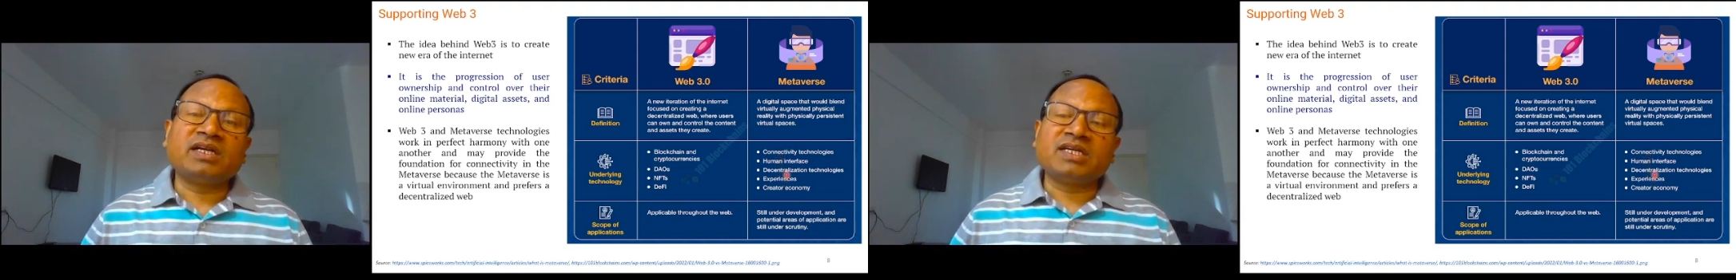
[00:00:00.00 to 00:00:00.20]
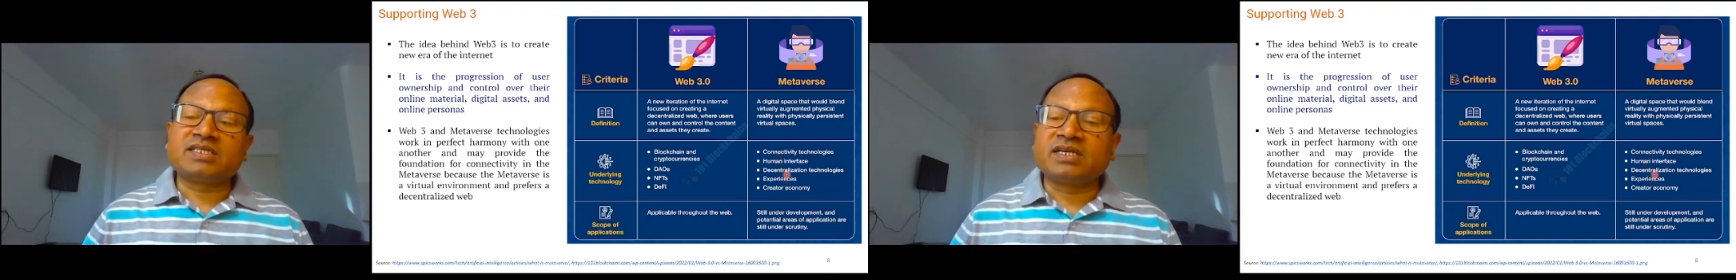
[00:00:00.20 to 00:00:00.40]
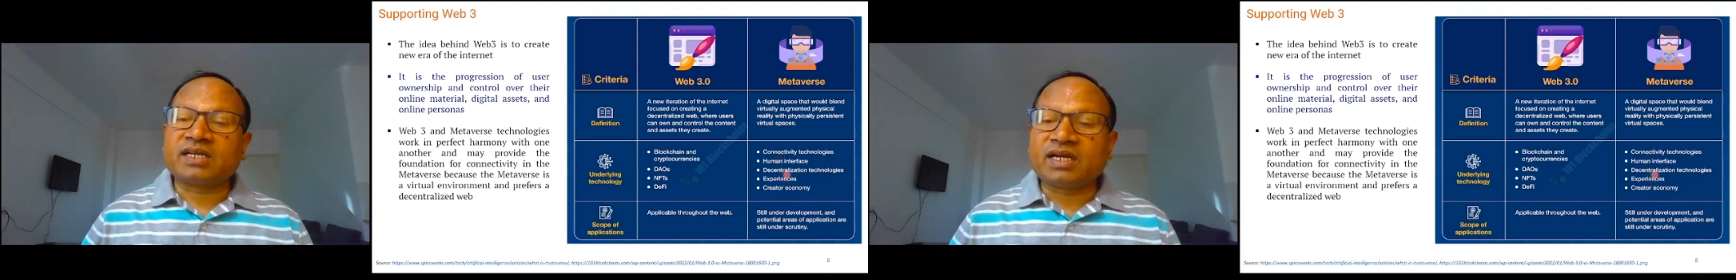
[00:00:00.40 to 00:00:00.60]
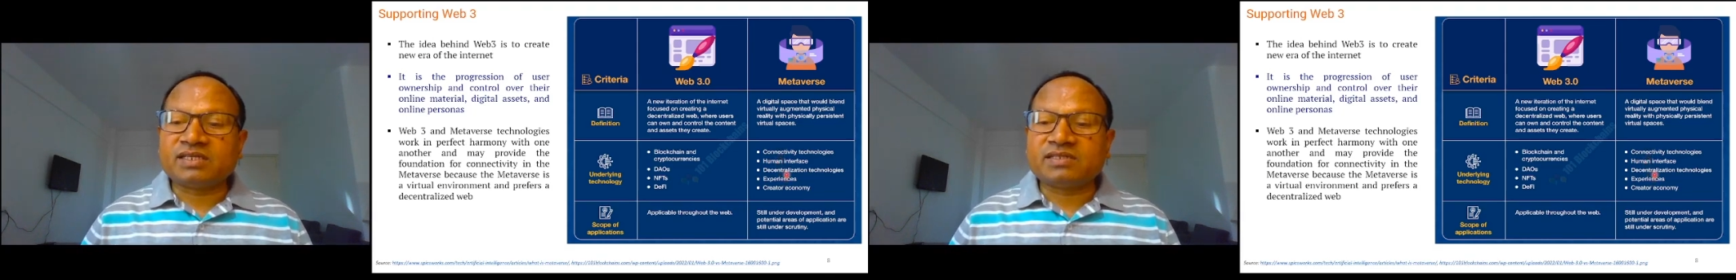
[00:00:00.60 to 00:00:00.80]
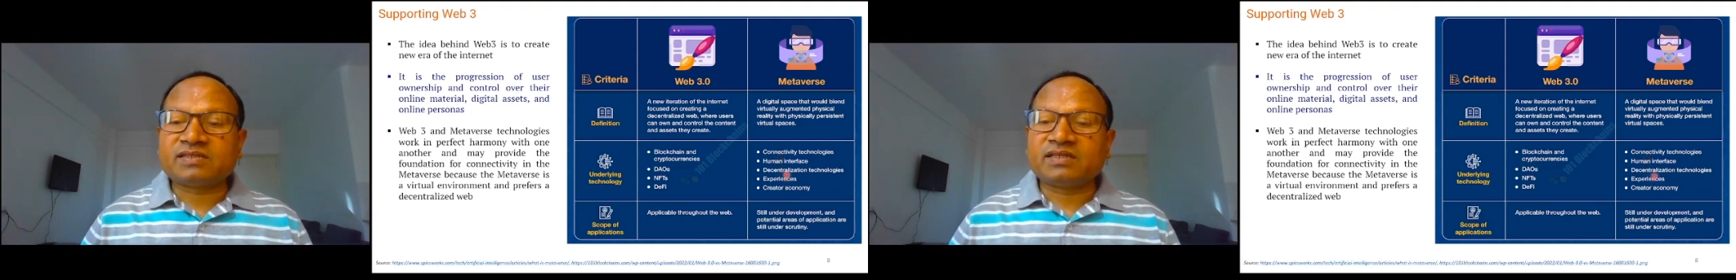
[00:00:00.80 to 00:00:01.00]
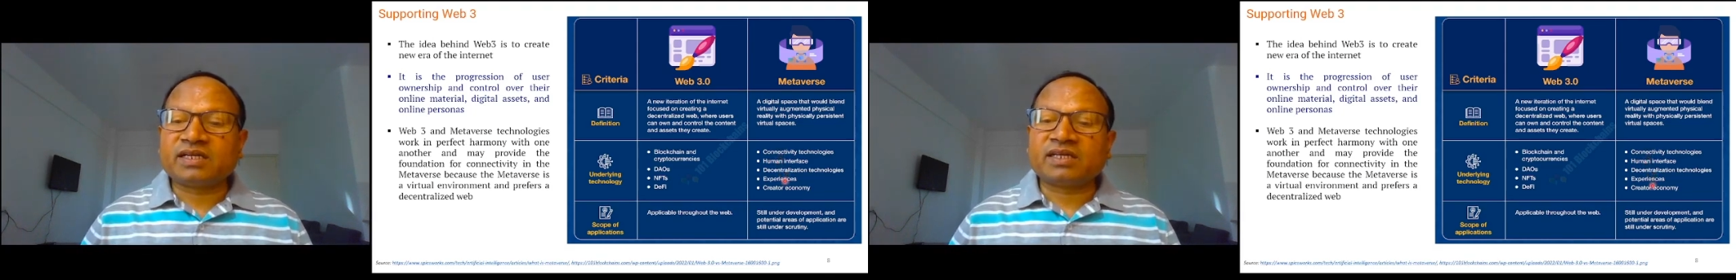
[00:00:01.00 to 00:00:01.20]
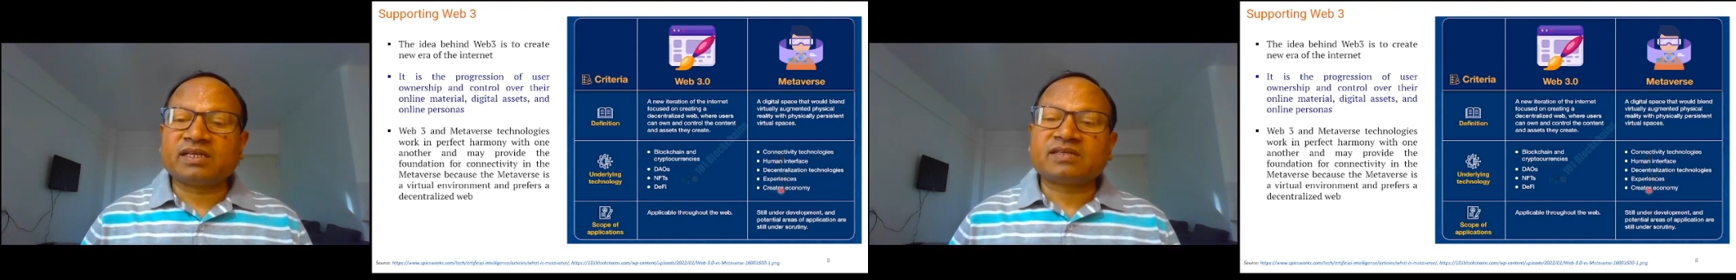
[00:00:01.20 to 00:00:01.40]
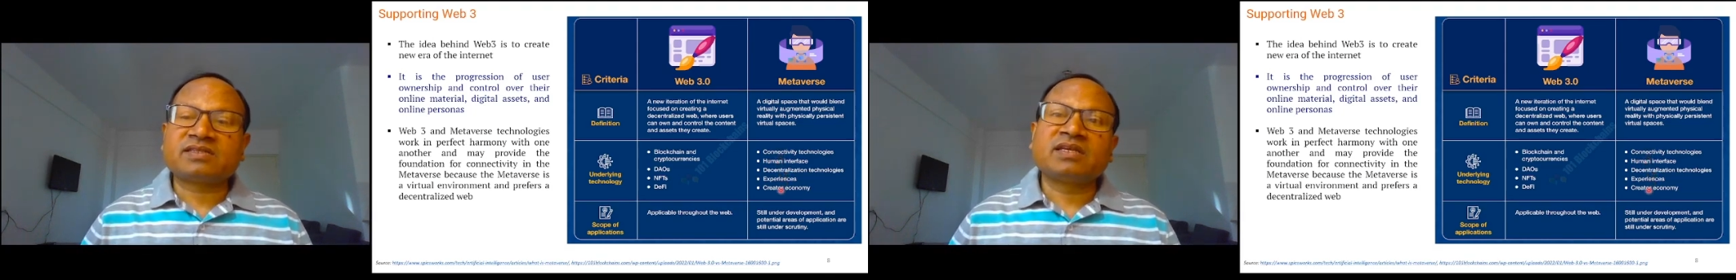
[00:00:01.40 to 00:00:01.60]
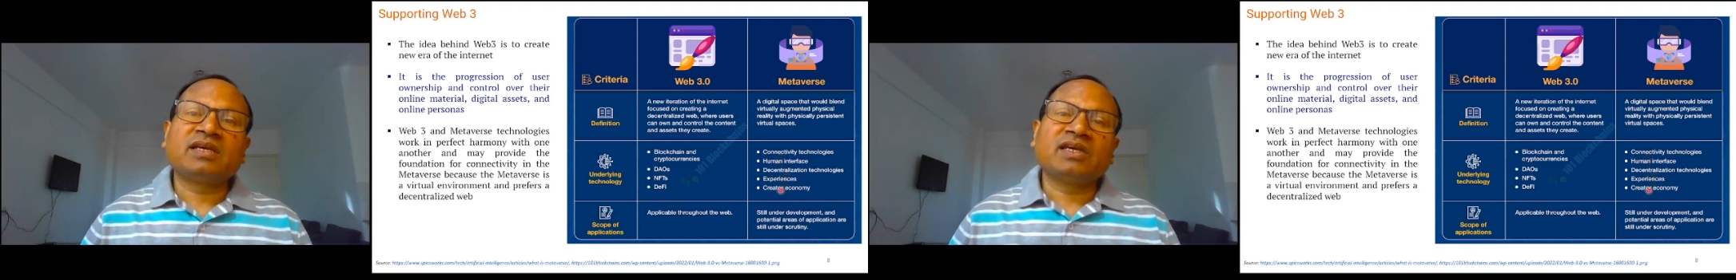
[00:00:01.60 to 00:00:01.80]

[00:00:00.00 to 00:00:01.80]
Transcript: decentralization techniques,